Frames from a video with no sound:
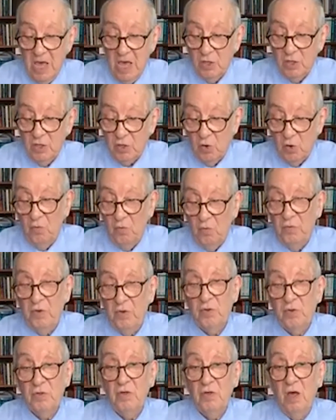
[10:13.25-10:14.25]
So
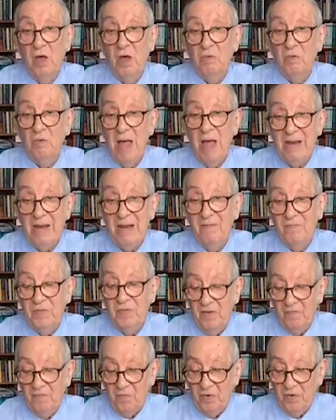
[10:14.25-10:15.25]
there's a lot of
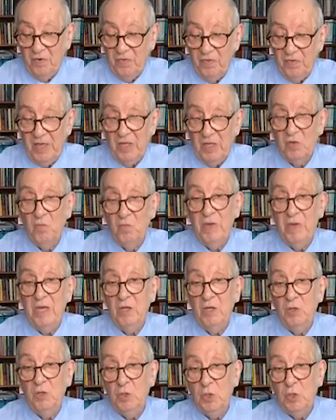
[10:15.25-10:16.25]
different things we
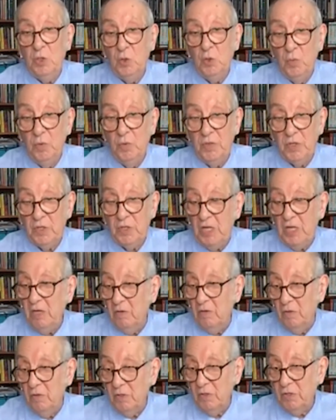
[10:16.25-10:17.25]
can do with
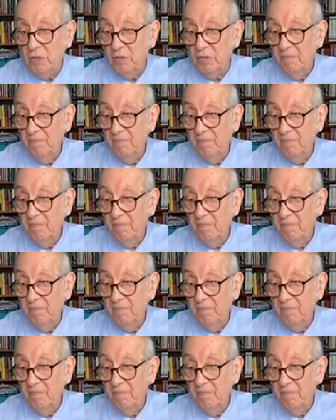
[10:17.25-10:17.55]
steels